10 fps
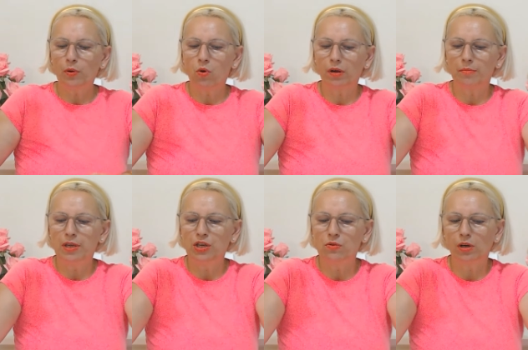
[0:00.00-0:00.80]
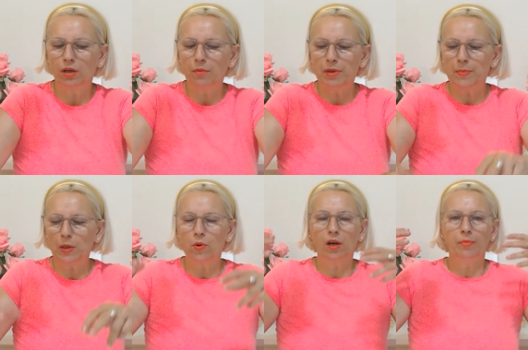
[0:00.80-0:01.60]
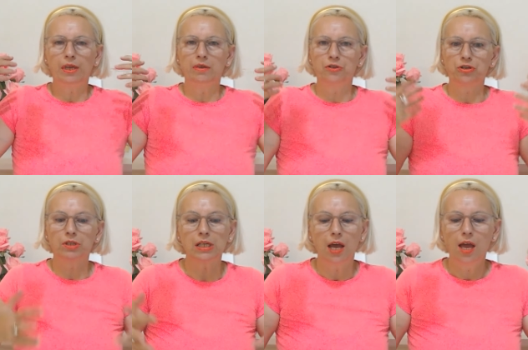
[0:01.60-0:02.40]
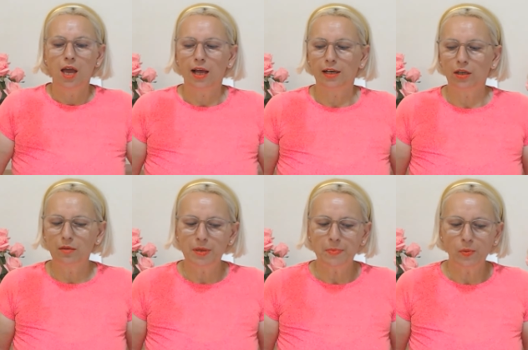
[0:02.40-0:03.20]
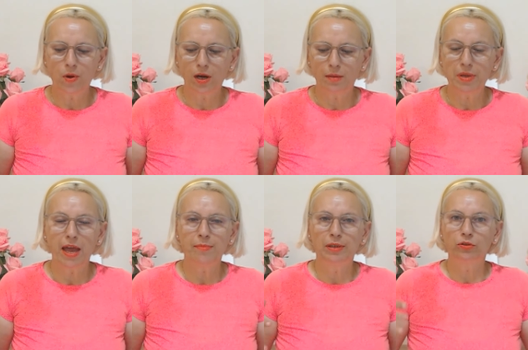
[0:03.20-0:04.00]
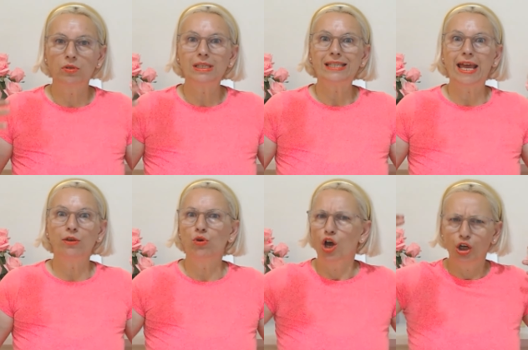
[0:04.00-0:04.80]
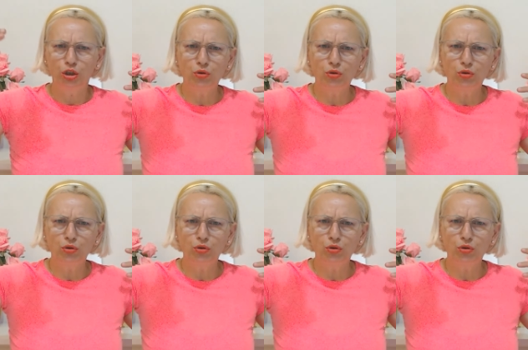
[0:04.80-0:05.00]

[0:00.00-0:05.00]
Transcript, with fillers: want to be you. A lot of people want to be in your shoes. A lot of people want to be able to say you, do